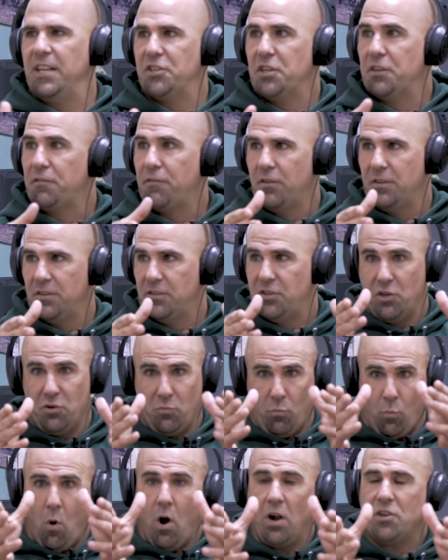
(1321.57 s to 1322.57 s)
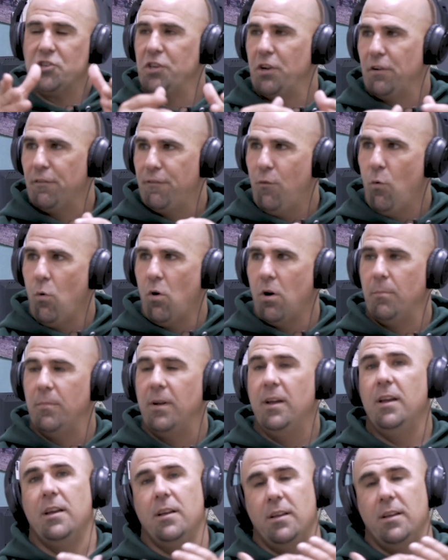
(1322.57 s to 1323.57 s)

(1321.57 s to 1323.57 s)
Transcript: It's just watching your form.